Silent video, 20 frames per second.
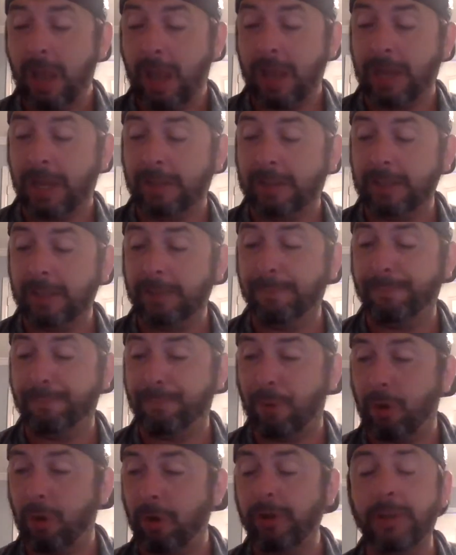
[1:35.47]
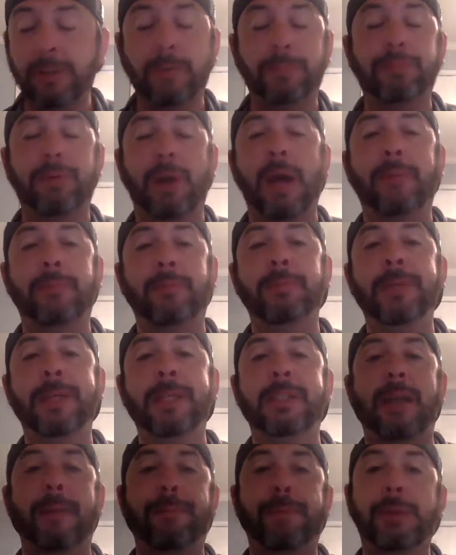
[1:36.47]
And I think part of the problem
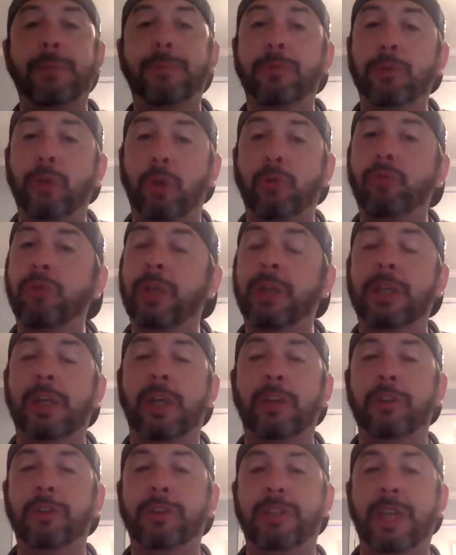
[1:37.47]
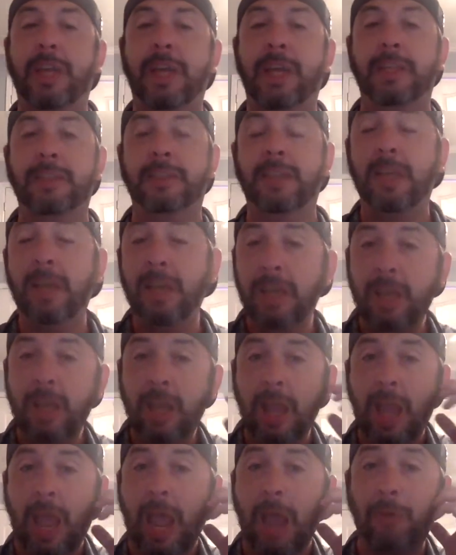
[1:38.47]
is that people don't really understand
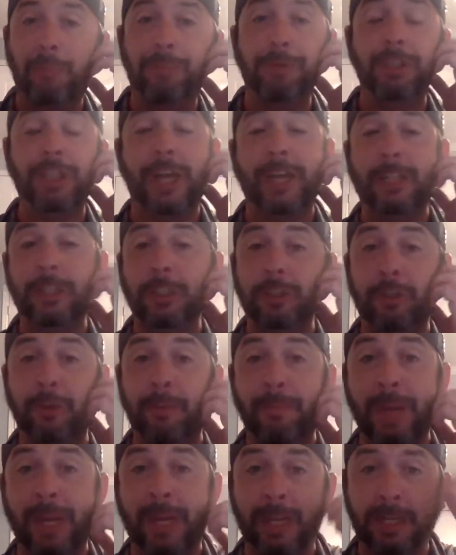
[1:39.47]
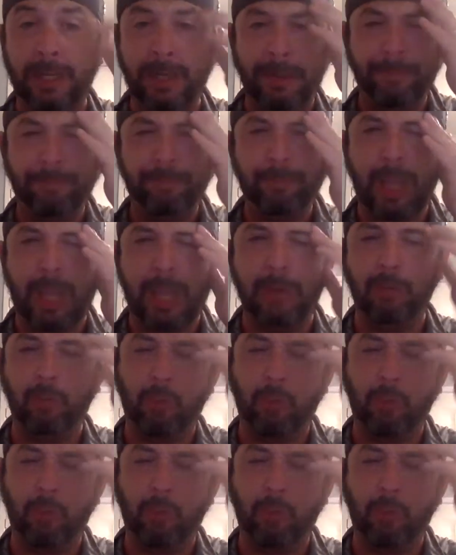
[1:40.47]
how projections are made and